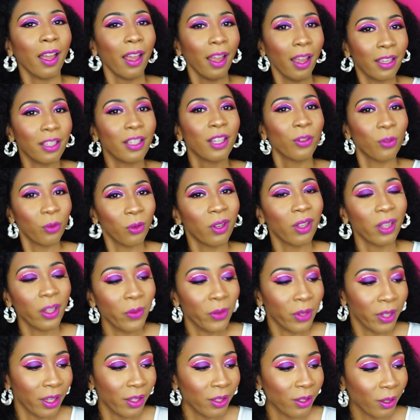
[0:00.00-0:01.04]
As I grew to
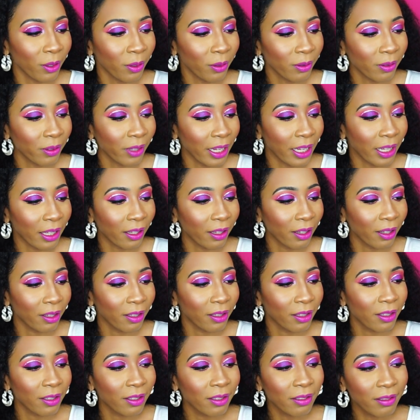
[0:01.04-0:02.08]
love Skitzo. Like,
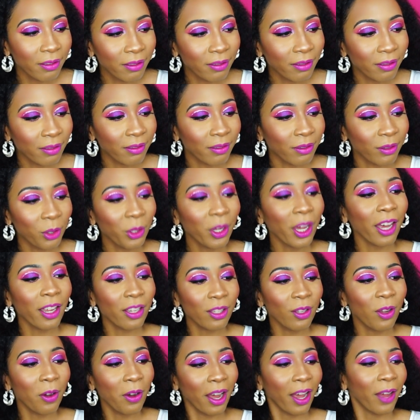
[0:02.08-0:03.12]
you
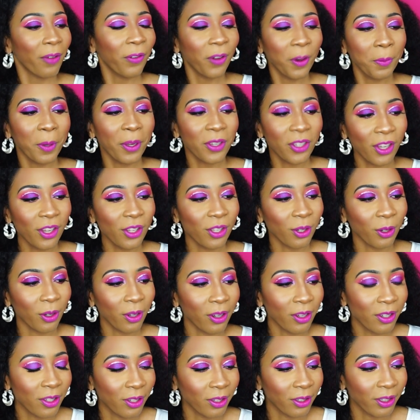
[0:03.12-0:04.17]
guys know how I feel about Skitzo
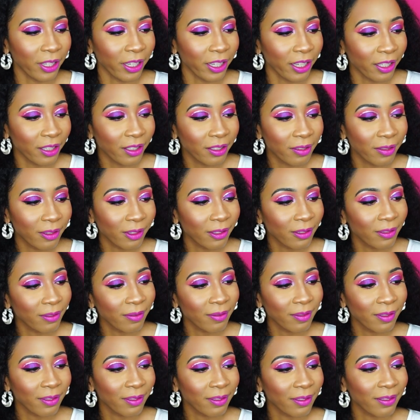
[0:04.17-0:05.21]
also. Like,
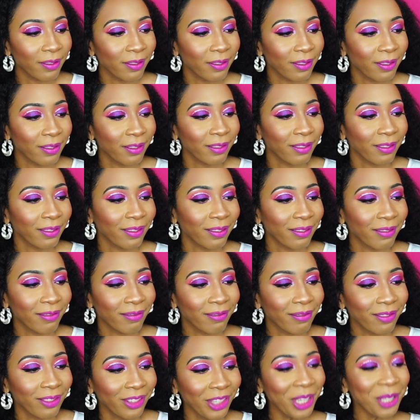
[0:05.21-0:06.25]

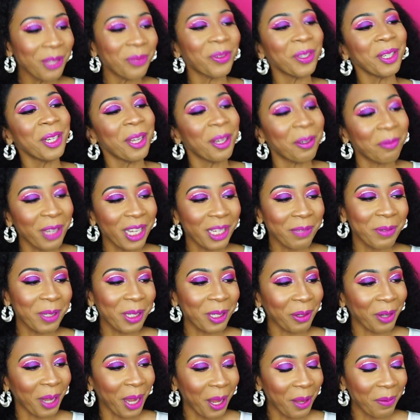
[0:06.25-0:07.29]
this video makes me
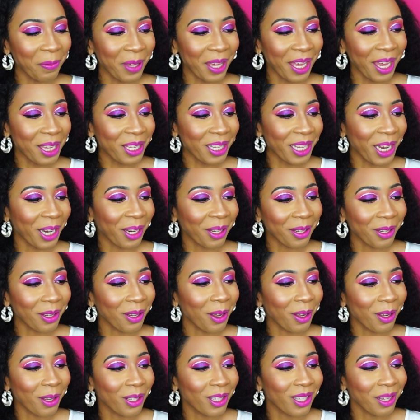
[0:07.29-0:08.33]
so happy. It has, like,
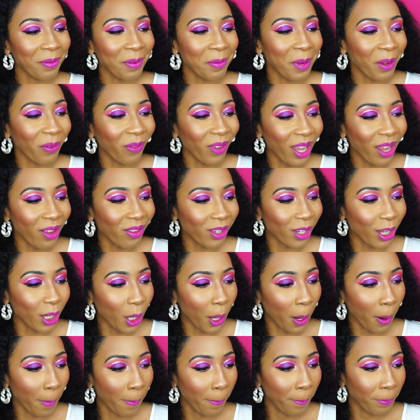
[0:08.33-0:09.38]
some of my faves
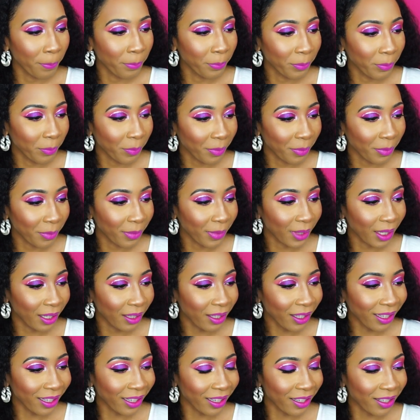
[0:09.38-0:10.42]
in.
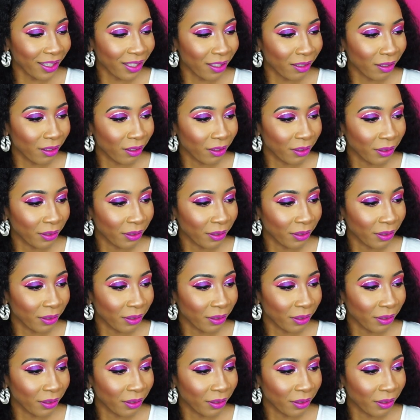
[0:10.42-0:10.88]
Look at this.